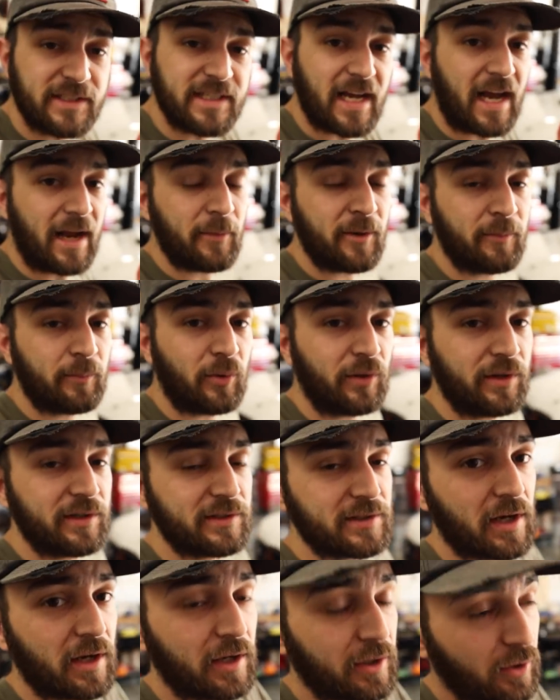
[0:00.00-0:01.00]
the timing
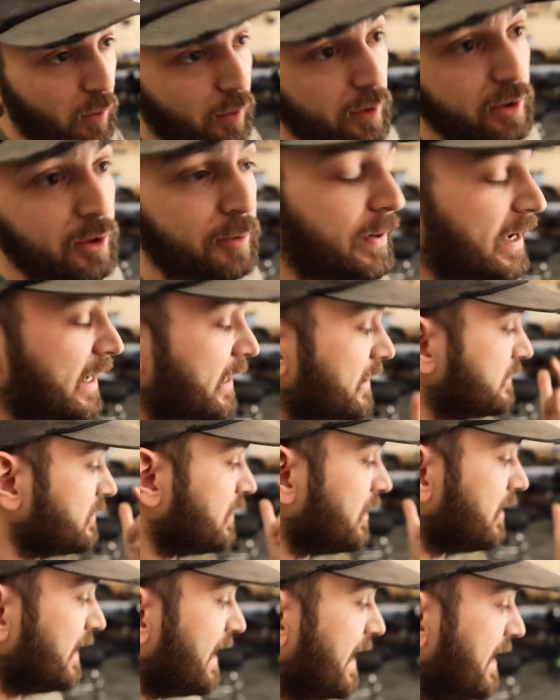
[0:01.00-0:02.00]
pulleys on, oil pan is
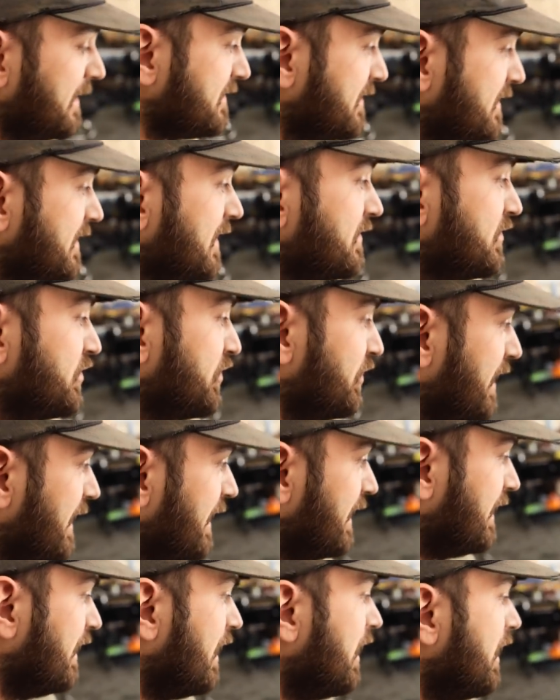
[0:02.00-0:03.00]
on, head studs are
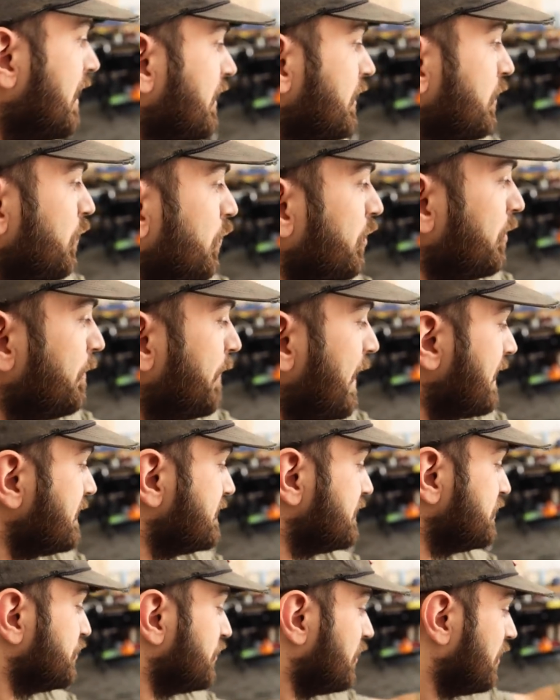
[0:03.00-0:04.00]
in, coolant
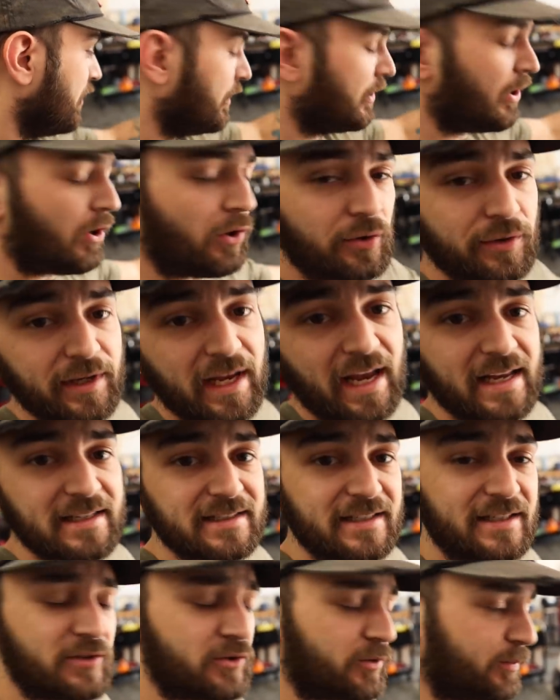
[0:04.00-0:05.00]
passage on, all
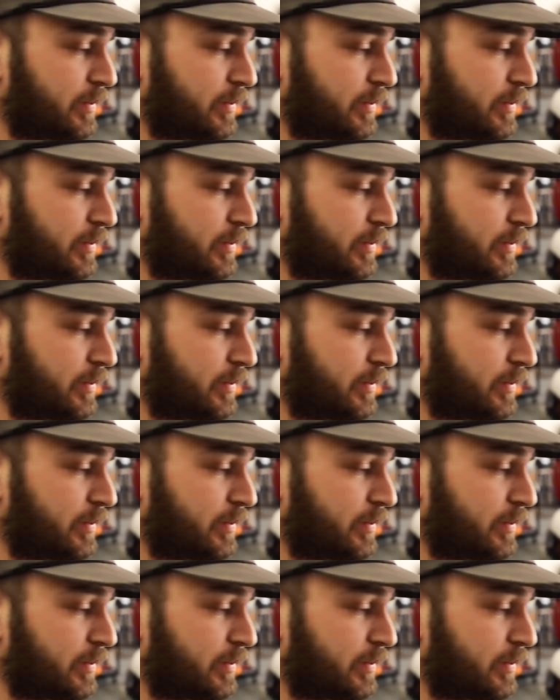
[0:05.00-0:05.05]
gaskets